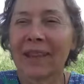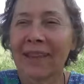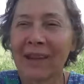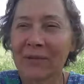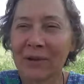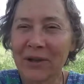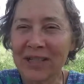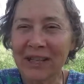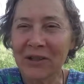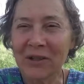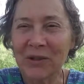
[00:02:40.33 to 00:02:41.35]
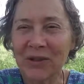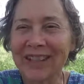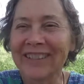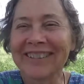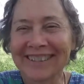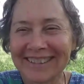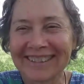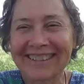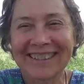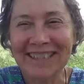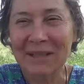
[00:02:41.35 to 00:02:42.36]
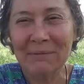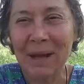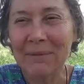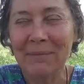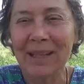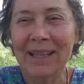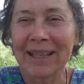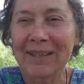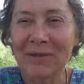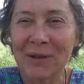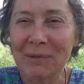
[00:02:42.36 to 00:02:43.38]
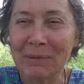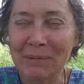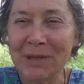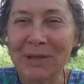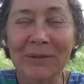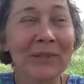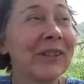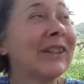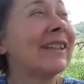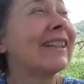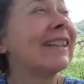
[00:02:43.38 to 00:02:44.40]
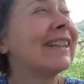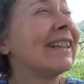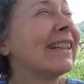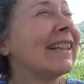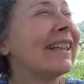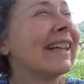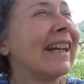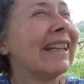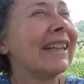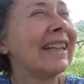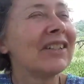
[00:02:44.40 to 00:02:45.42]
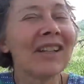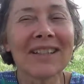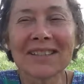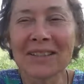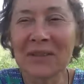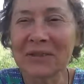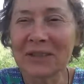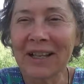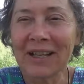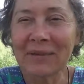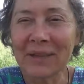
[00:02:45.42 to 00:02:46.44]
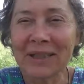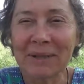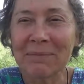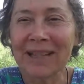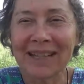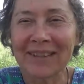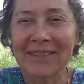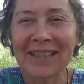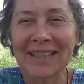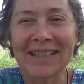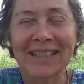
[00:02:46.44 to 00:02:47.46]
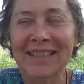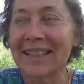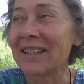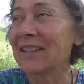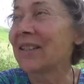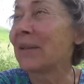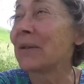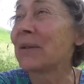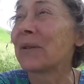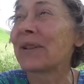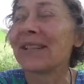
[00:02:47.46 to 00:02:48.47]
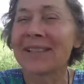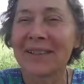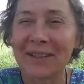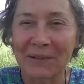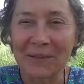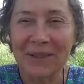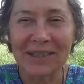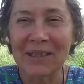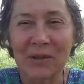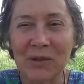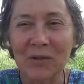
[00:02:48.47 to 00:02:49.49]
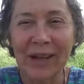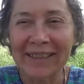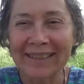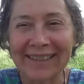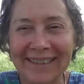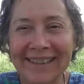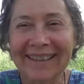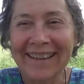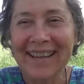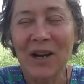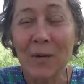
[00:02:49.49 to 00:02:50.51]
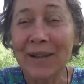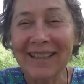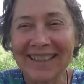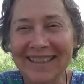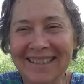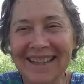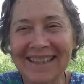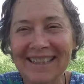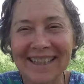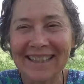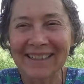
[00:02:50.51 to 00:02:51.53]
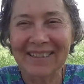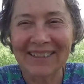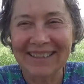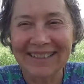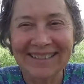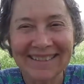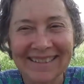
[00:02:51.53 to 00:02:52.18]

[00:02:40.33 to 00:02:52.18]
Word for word: They're very territorial, despite being extremely beautiful, and they just don't like when somebody else gets into their territory, so there was this huge fight. Quickly decided, thank goodness.